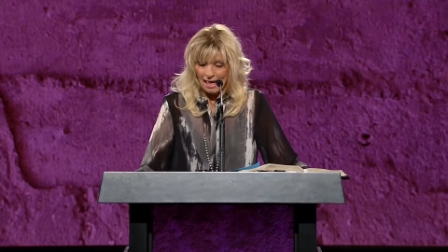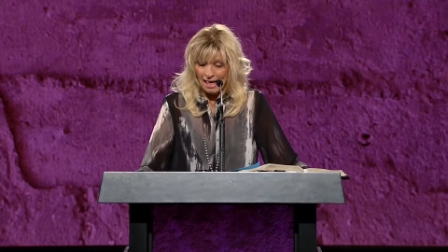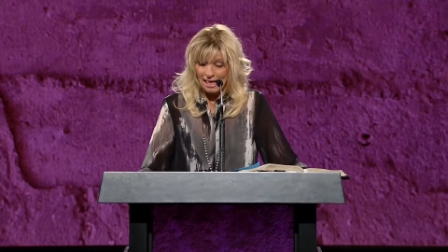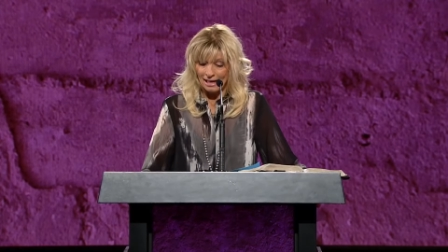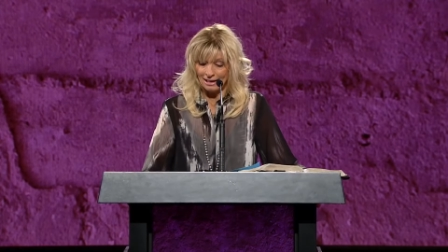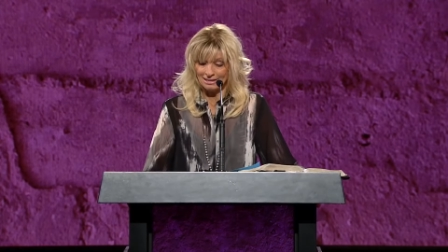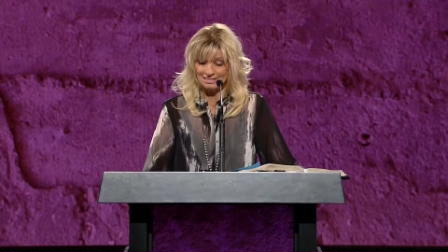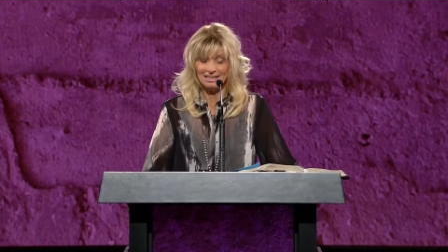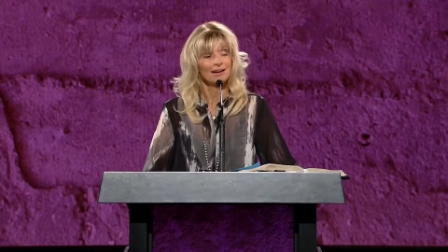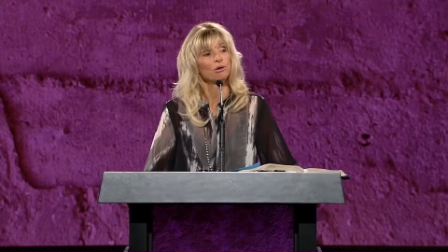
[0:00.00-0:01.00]
And
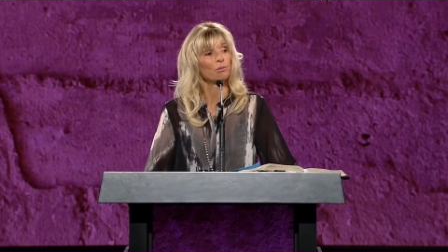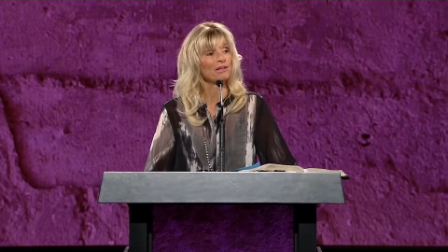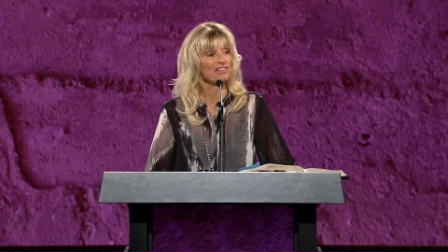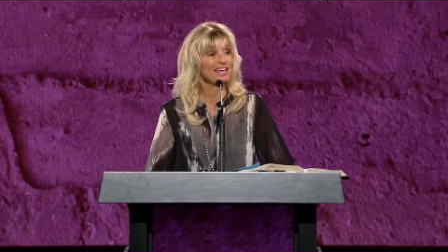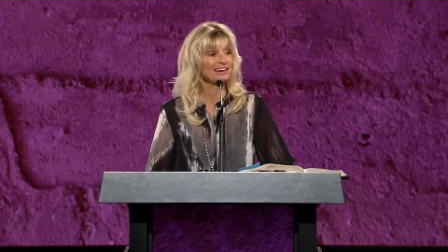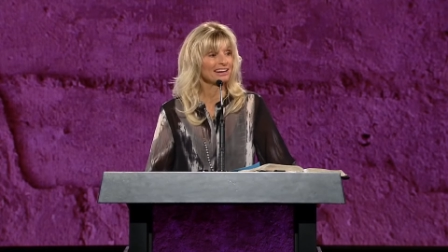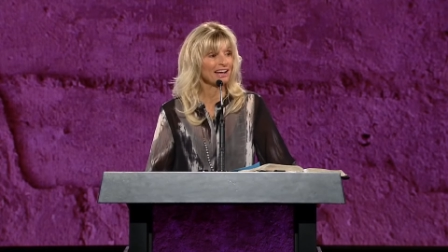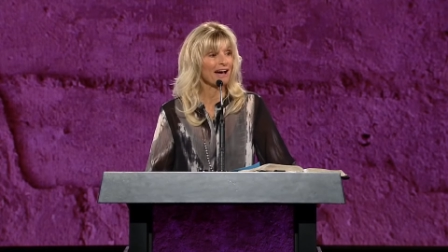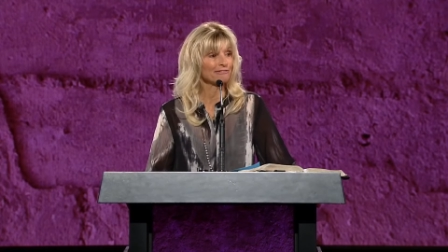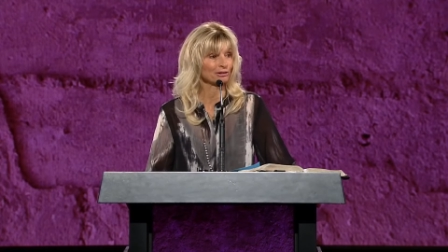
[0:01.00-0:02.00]
what they had
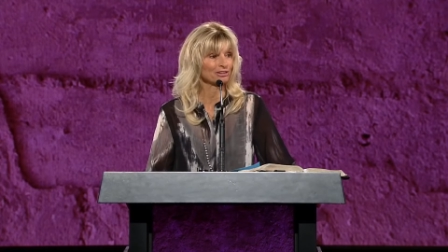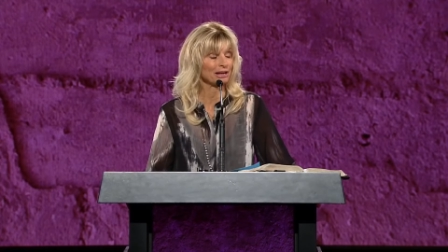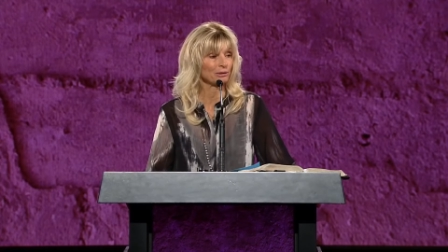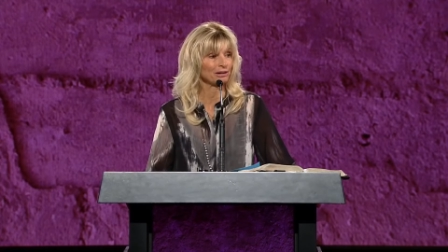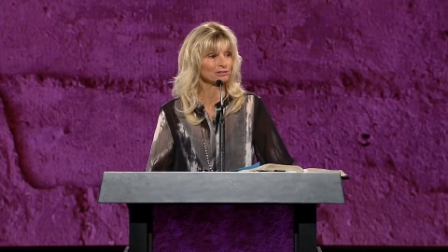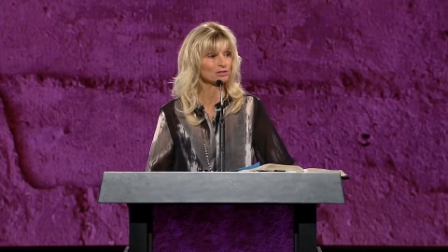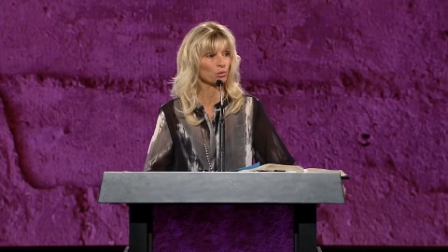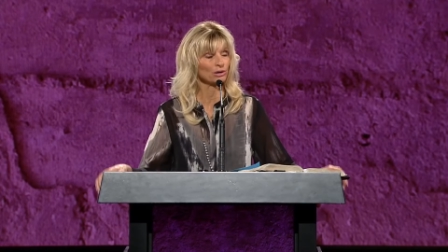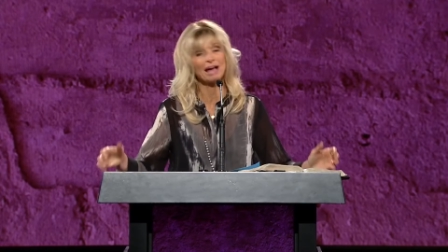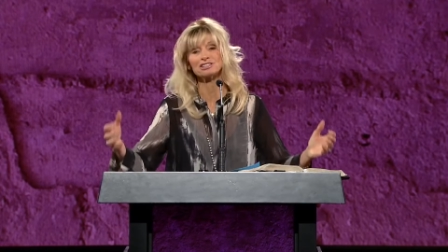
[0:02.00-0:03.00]
uncovered, they had
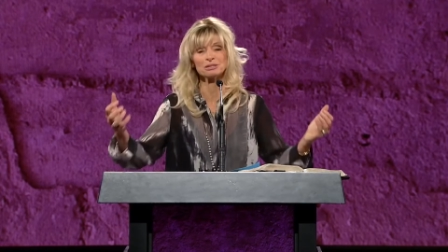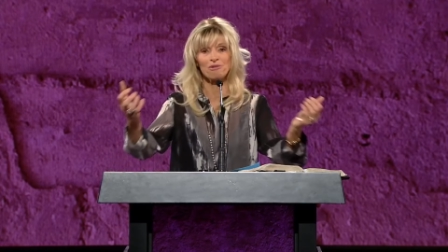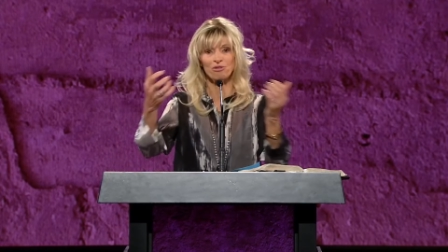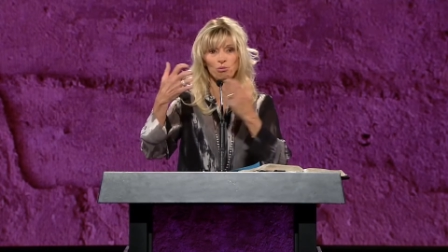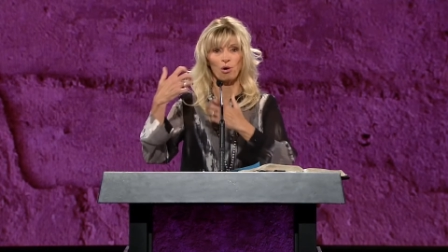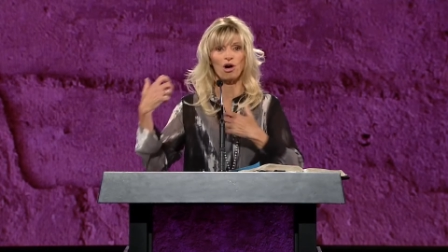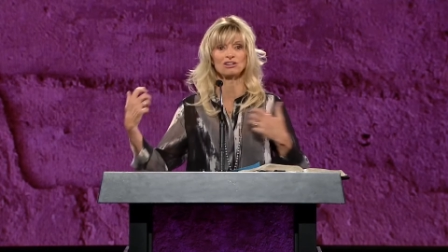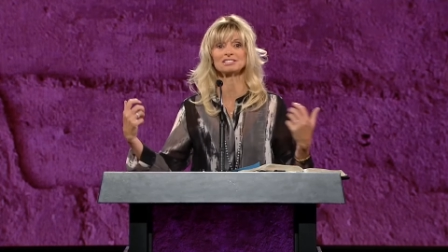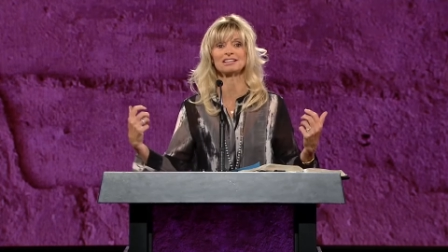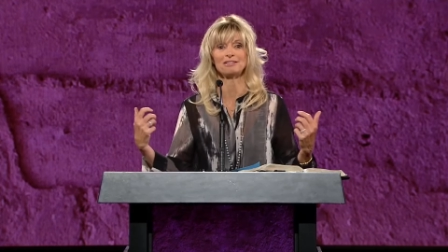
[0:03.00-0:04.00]
torn out some of the
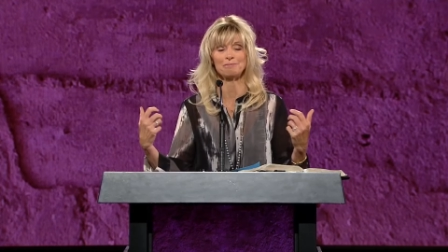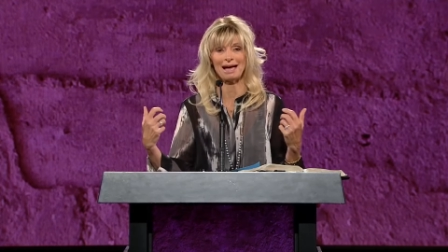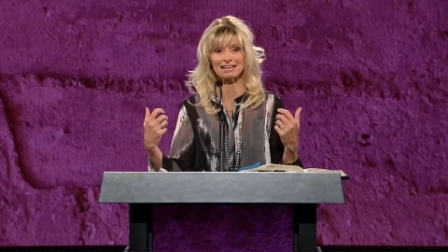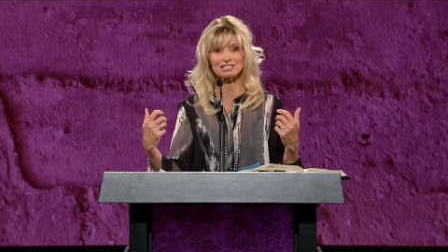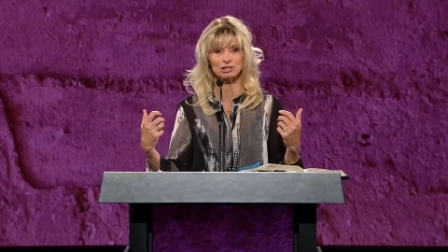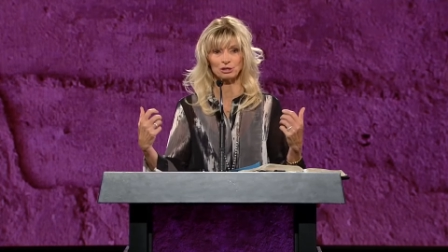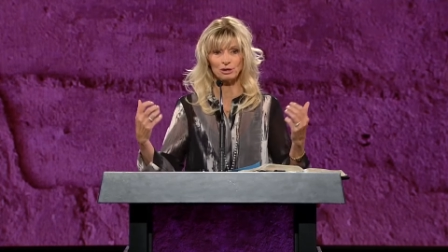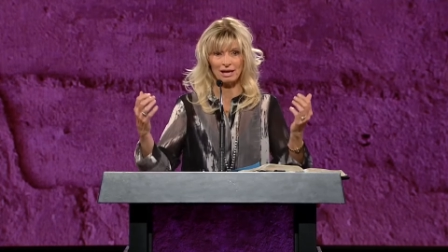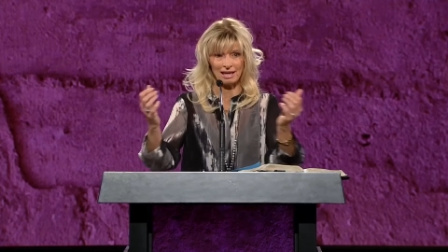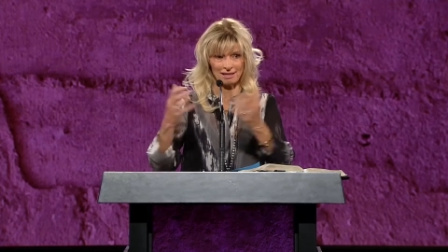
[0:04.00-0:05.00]
walls in the master,
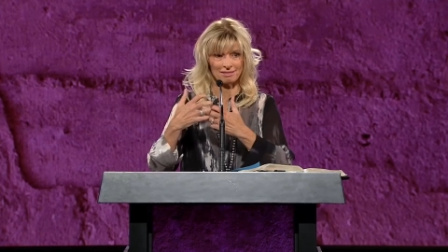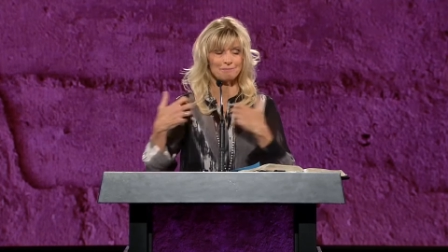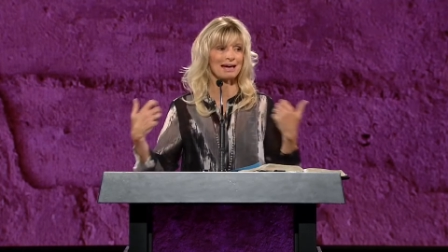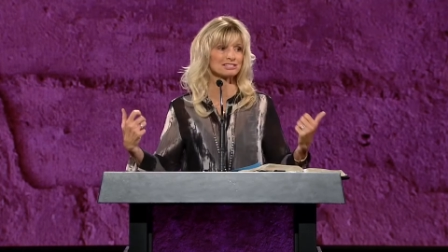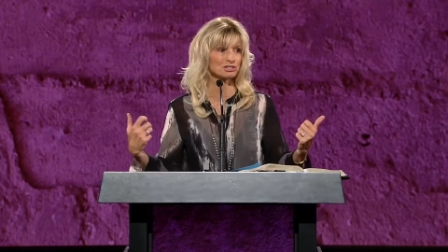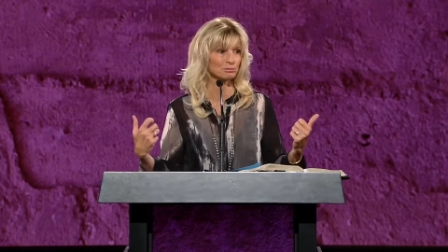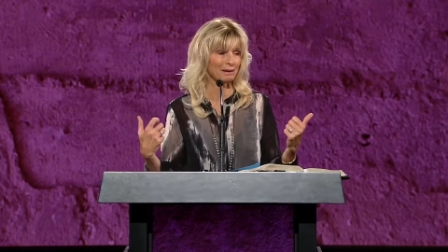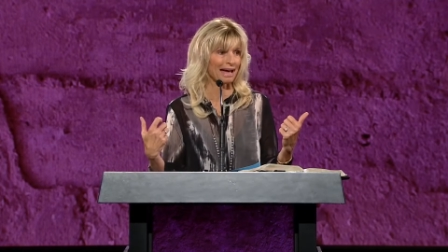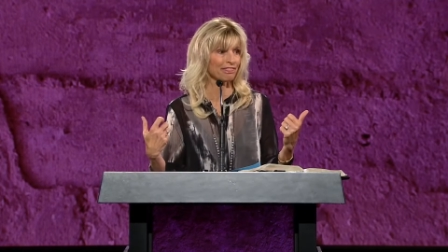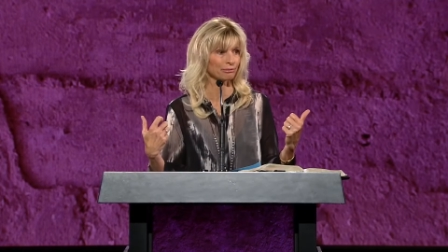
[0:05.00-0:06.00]
in the master
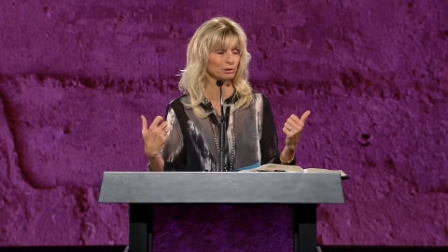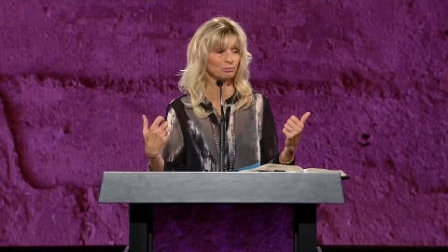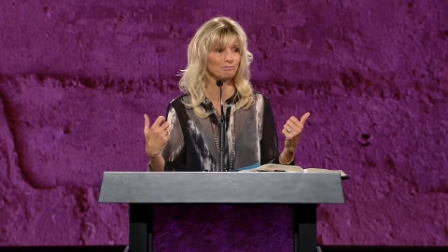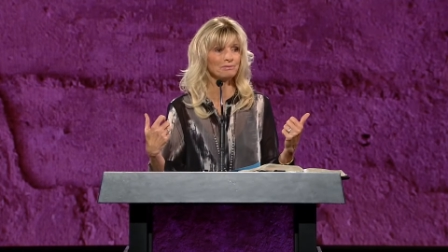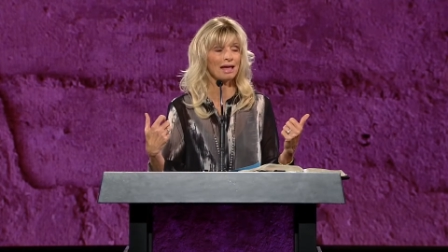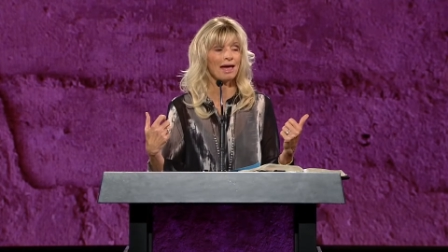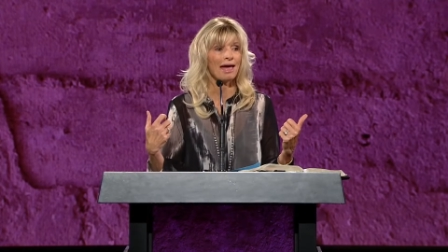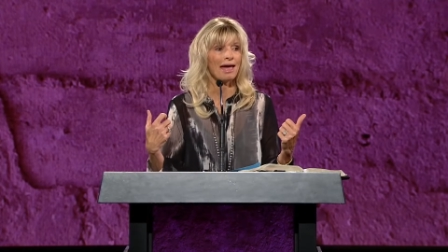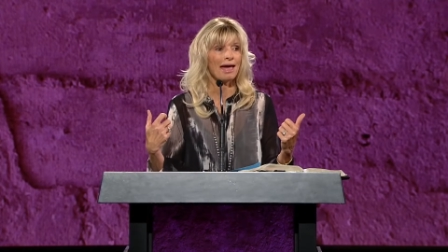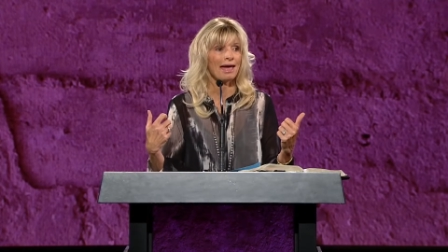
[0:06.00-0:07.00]
bathroom,
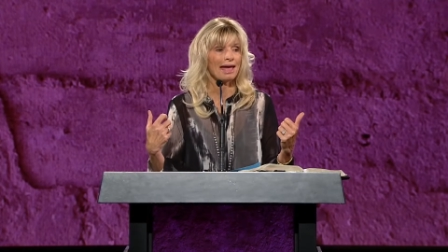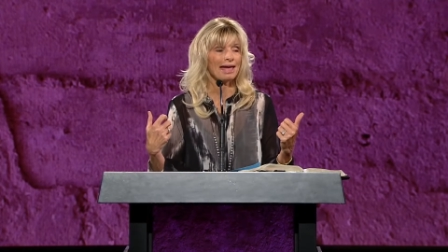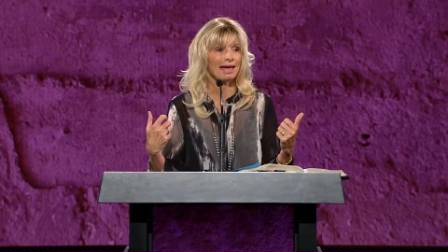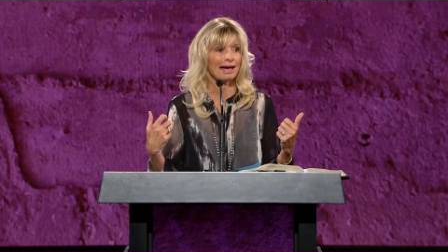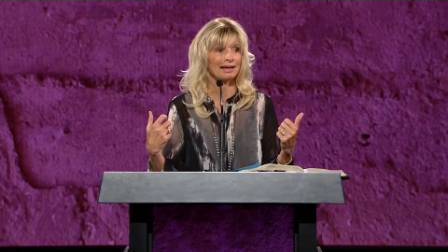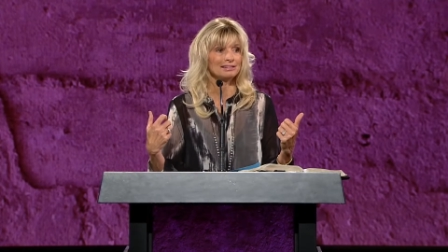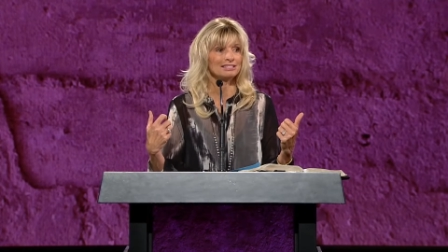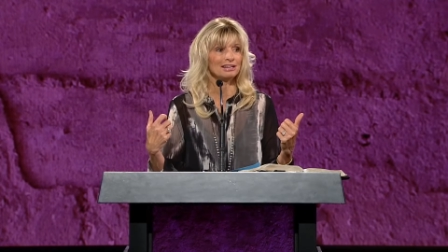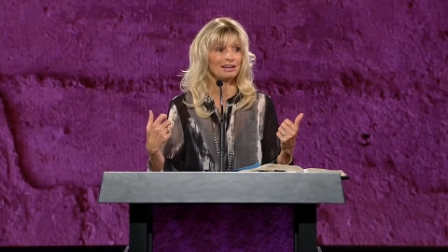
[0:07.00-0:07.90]
and